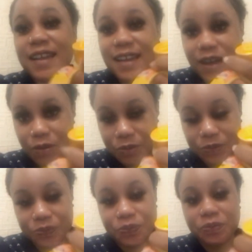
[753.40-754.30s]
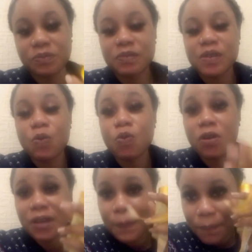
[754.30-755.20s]
now
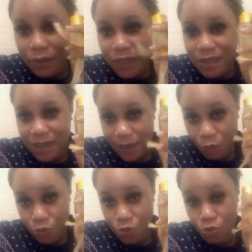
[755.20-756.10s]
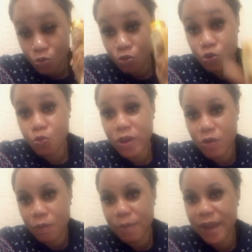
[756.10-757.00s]
one important thing i wanted to note when
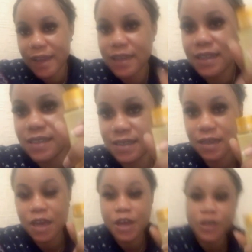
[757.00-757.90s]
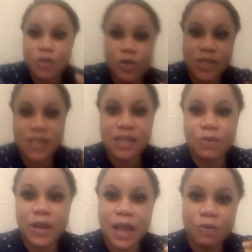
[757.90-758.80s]
you're buying it you notice
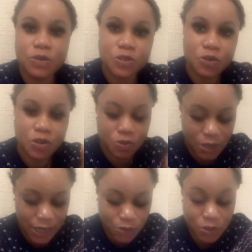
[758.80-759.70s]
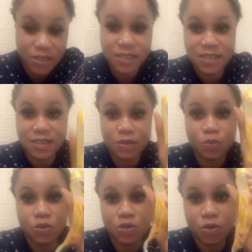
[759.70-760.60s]
that i was showing you guys when this seal
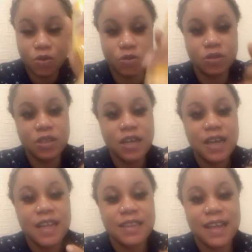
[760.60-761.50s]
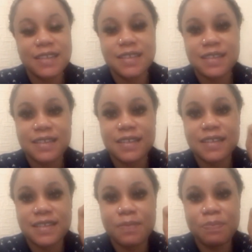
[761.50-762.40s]
was on that
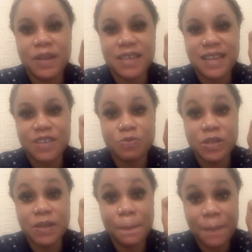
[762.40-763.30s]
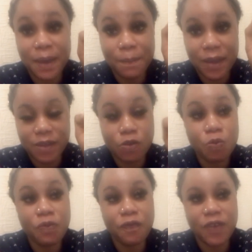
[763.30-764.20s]
there's a place that is written pigment you
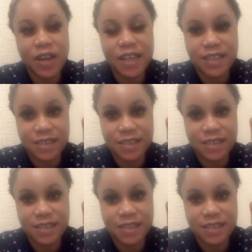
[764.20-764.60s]
will feel it